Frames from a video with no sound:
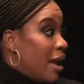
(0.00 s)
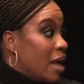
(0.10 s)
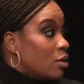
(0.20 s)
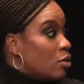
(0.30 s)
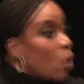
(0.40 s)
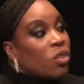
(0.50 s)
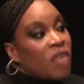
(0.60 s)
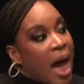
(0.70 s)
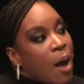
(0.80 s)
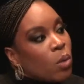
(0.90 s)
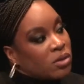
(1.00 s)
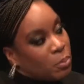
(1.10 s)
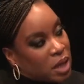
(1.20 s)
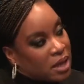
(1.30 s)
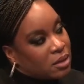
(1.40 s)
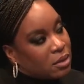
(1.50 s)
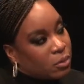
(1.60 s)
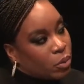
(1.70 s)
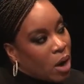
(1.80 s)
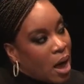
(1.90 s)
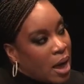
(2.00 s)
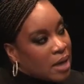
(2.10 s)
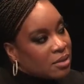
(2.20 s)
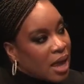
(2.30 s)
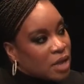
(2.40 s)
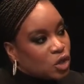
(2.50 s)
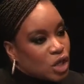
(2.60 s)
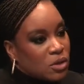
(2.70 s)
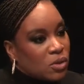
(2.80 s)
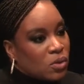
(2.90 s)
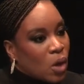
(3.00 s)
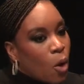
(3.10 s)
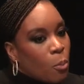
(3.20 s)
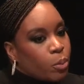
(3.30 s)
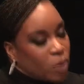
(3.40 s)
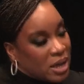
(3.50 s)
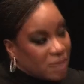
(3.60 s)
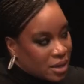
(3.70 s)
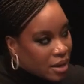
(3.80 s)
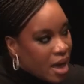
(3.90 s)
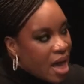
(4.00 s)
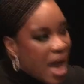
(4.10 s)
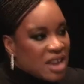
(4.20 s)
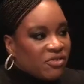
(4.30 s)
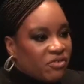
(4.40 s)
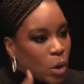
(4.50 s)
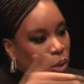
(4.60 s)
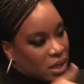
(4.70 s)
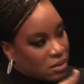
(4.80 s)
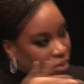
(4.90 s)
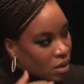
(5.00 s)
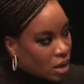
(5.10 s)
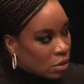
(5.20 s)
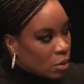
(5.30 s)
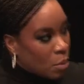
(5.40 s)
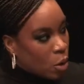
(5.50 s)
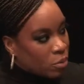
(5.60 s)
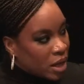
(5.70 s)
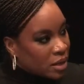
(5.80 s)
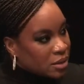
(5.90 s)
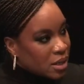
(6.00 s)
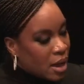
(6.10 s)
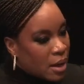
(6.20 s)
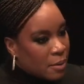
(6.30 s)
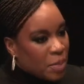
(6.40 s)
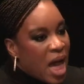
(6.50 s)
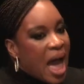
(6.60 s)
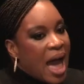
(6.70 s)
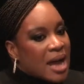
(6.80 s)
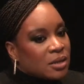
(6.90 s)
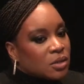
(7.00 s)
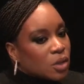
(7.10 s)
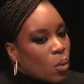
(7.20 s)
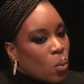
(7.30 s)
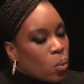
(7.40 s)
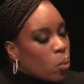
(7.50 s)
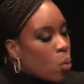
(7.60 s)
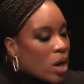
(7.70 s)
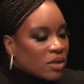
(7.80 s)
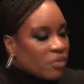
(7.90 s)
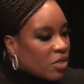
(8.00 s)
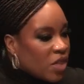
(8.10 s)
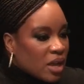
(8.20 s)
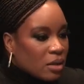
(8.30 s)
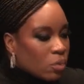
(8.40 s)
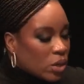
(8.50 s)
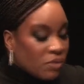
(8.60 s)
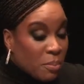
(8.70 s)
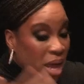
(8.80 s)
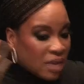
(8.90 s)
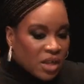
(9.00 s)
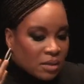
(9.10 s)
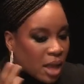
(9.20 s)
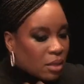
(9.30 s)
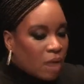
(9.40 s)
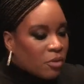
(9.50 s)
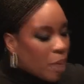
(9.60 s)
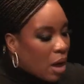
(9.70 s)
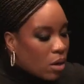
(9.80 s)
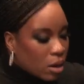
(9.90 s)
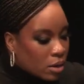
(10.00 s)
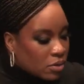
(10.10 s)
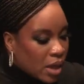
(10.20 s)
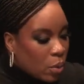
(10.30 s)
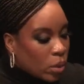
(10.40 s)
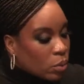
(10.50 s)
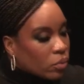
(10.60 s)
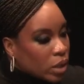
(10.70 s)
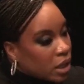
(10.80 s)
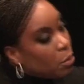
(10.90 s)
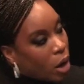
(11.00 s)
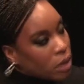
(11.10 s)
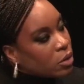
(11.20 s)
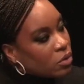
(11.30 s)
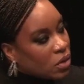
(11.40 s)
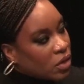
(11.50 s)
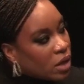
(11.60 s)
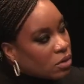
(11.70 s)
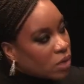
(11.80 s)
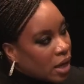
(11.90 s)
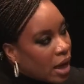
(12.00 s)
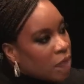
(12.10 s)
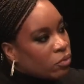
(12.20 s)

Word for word: And so that was a pleasant surprise. And she's so present and focused in the moment. Right. Um, and one of the things, one of the many things I love about her is that we were really partners in this. Like right.